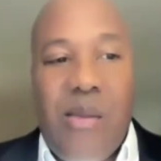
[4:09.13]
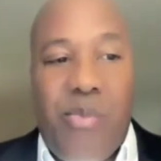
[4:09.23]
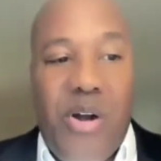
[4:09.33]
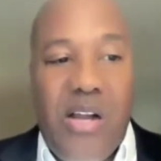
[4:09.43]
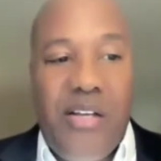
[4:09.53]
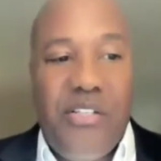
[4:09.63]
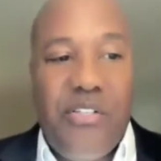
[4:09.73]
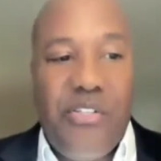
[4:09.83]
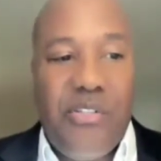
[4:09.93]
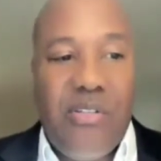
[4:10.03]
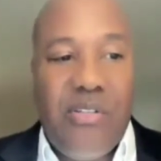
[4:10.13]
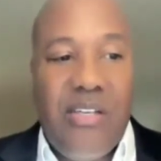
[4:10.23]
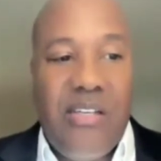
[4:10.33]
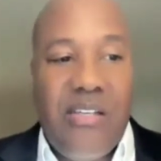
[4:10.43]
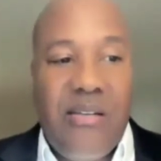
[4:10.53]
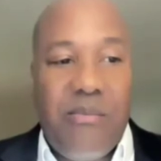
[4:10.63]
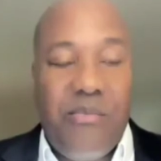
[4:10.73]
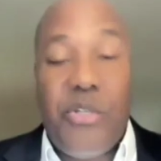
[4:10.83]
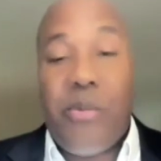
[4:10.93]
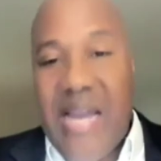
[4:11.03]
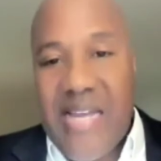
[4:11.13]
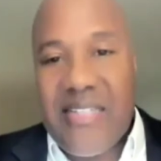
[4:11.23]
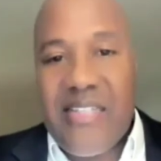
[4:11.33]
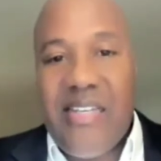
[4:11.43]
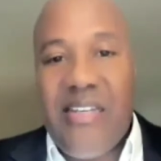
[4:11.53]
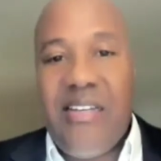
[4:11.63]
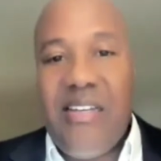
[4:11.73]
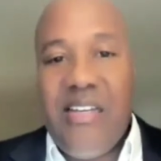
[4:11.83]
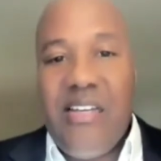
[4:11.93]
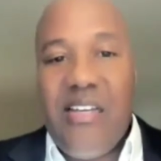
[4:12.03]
upon your passing,